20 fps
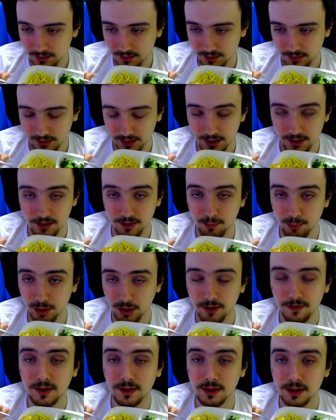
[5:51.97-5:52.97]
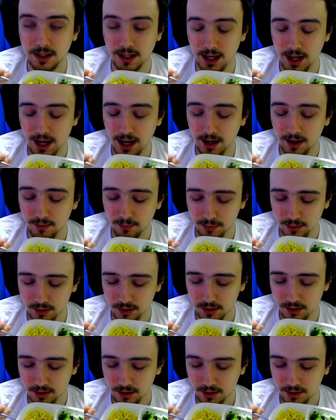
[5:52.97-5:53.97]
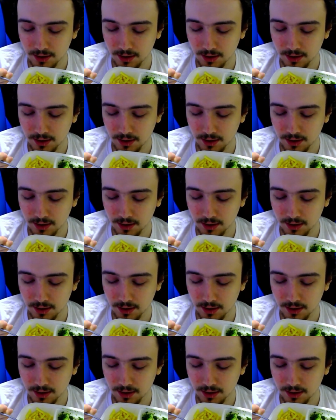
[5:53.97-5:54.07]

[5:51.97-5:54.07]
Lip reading: They're perfectly edible,